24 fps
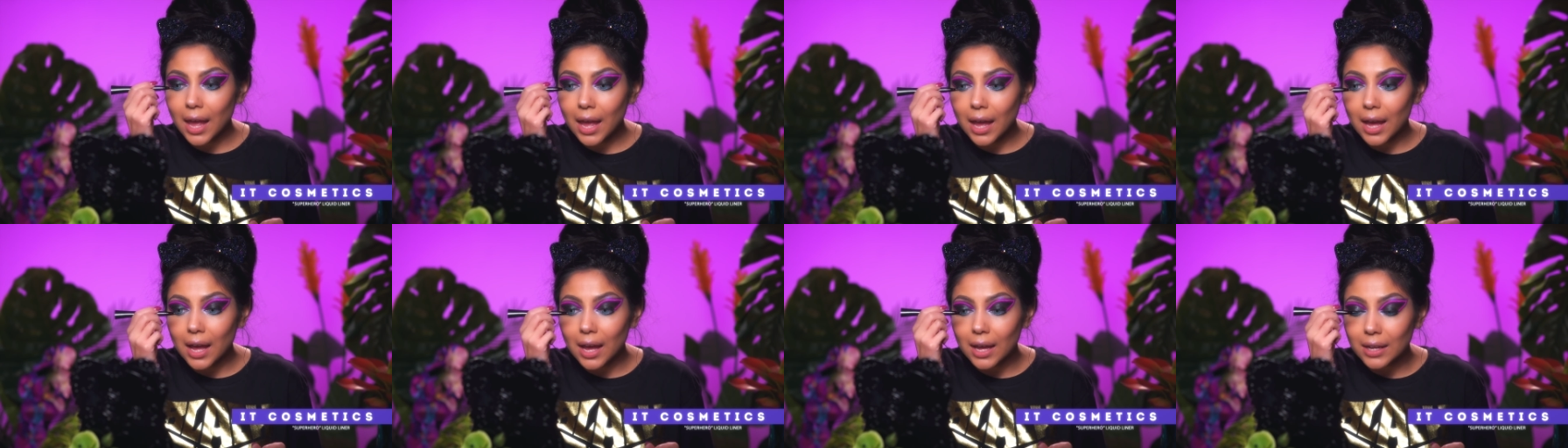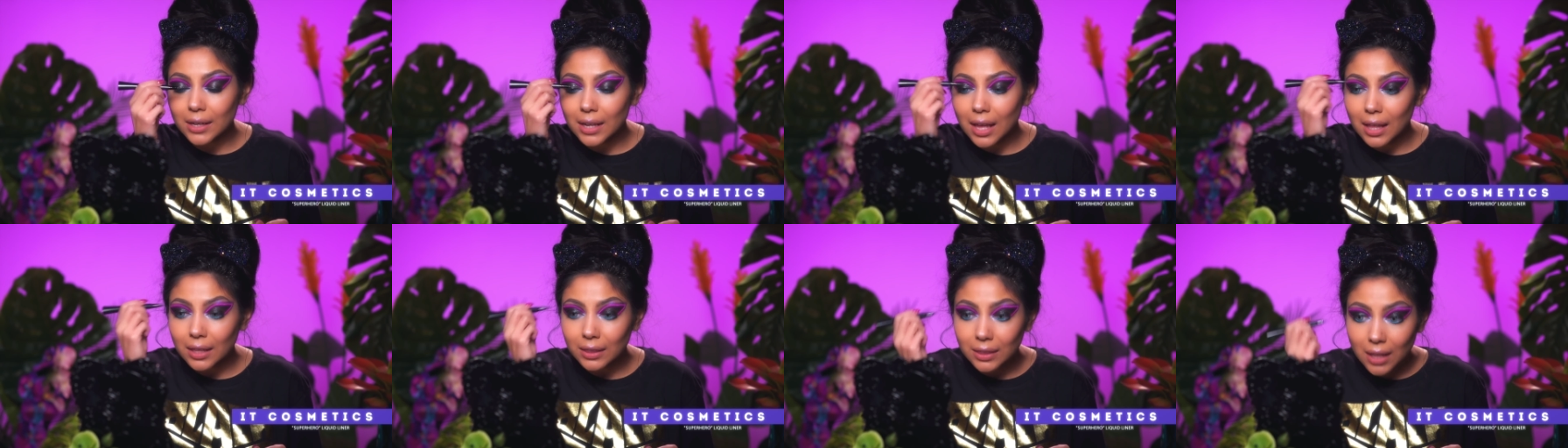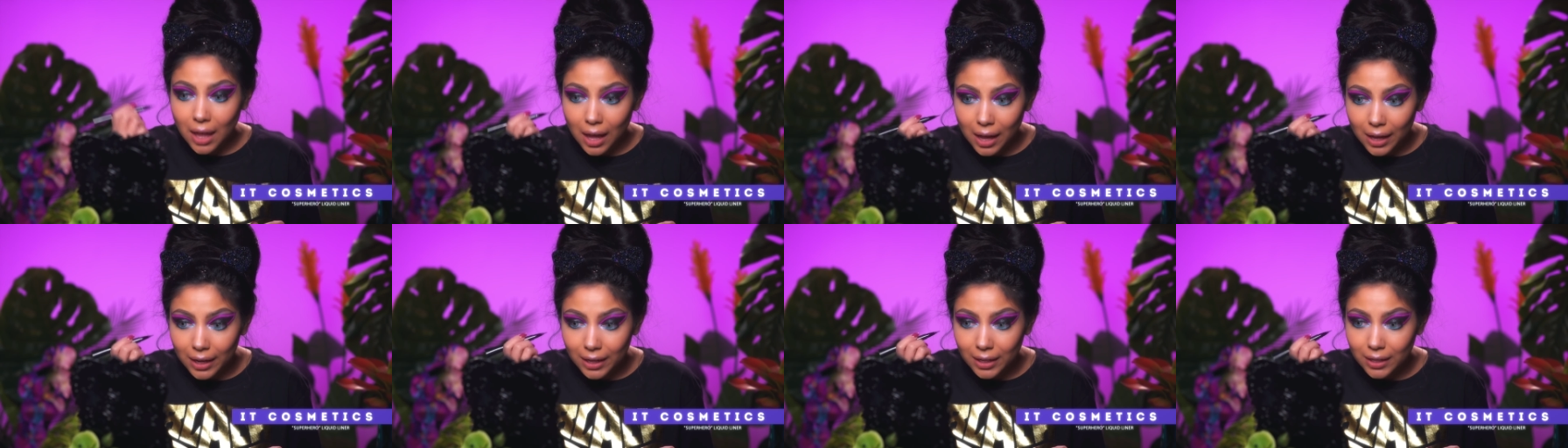and
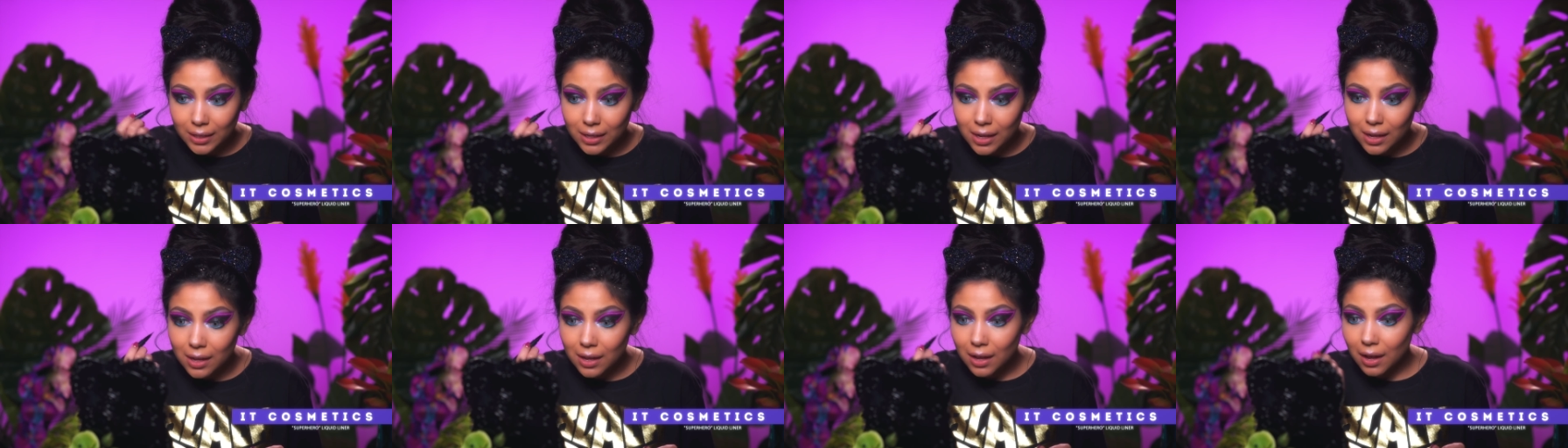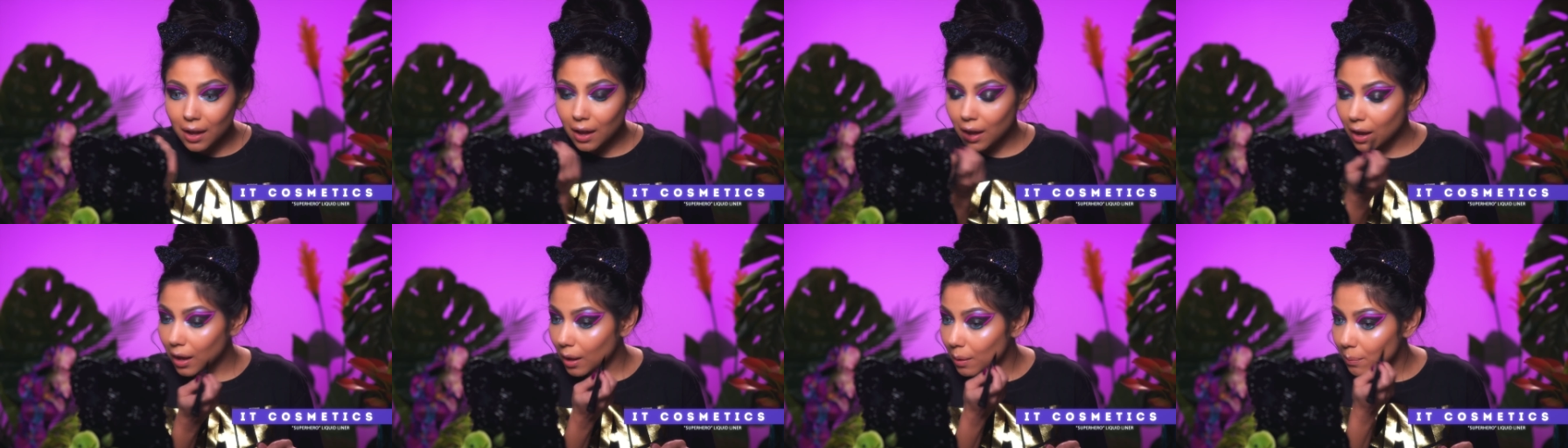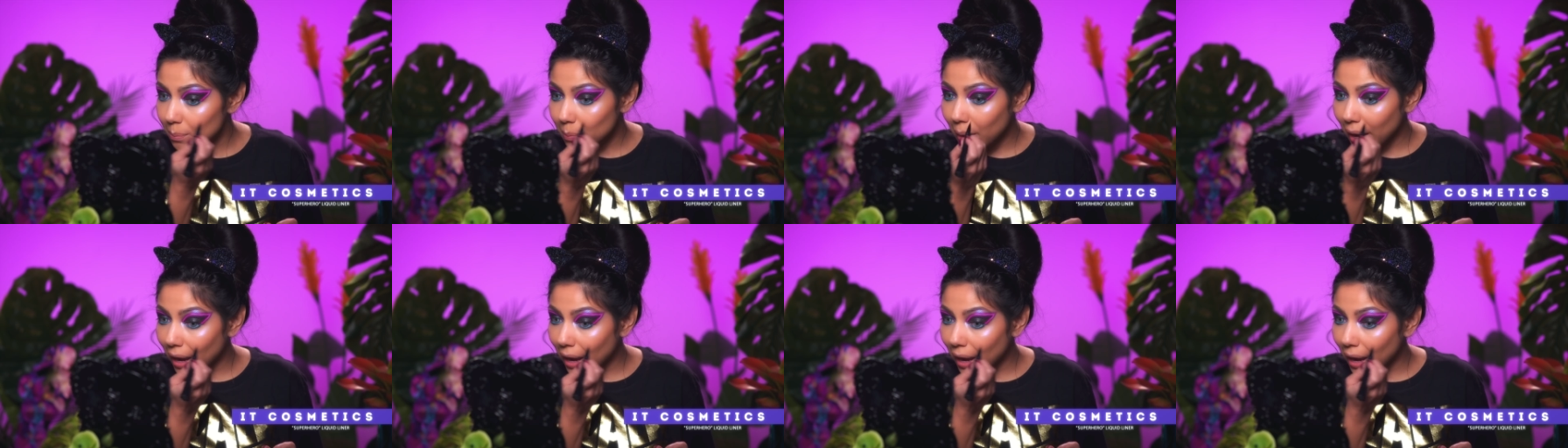line um,